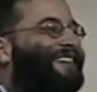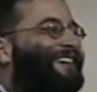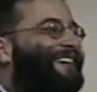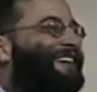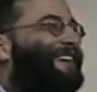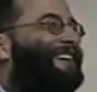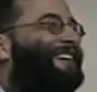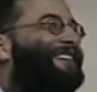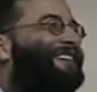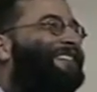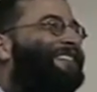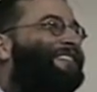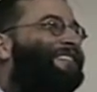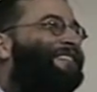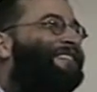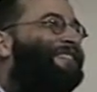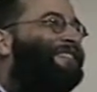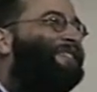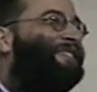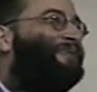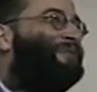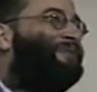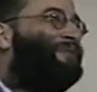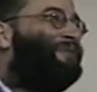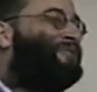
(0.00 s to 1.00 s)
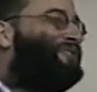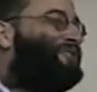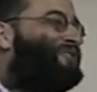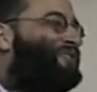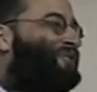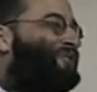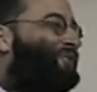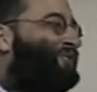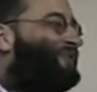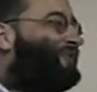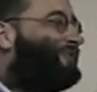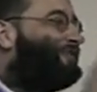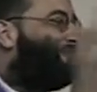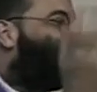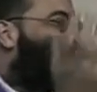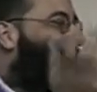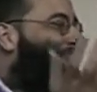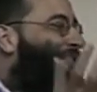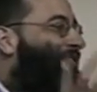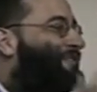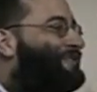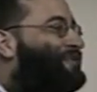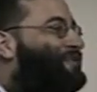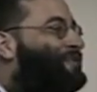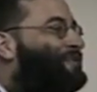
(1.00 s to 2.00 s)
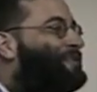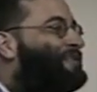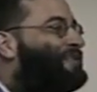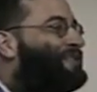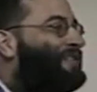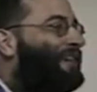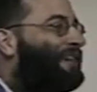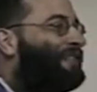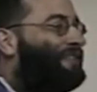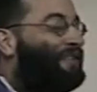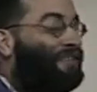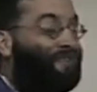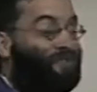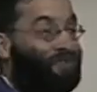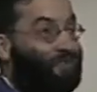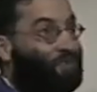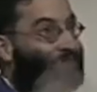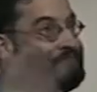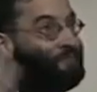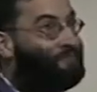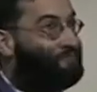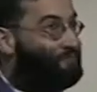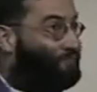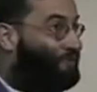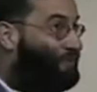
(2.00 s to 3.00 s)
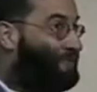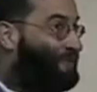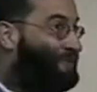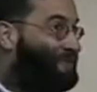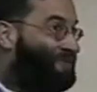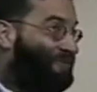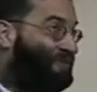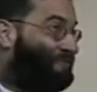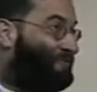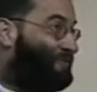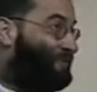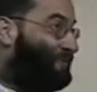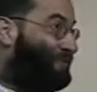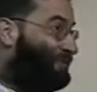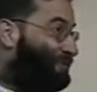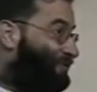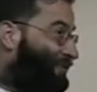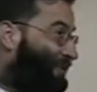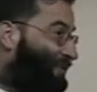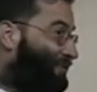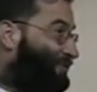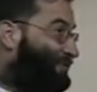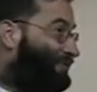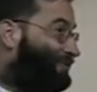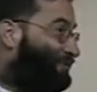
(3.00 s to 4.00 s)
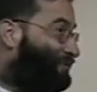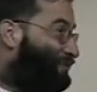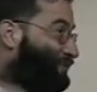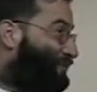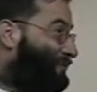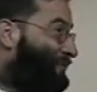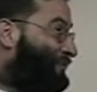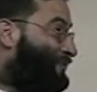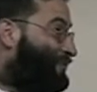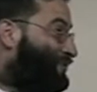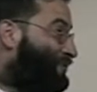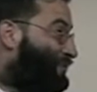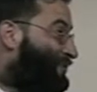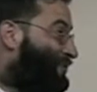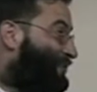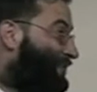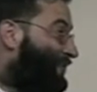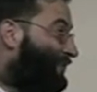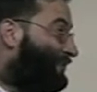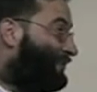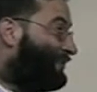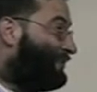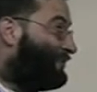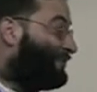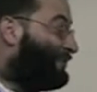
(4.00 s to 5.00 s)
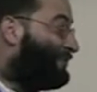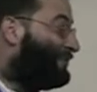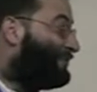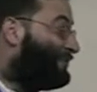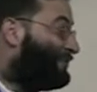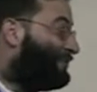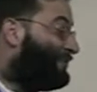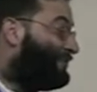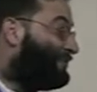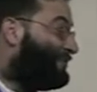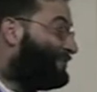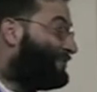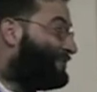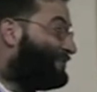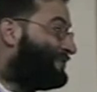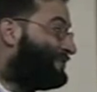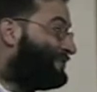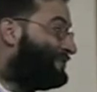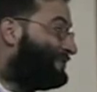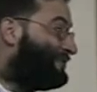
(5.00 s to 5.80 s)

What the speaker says: But she's glorifying suicide, and probably some youth are going to commit suicide on account of this.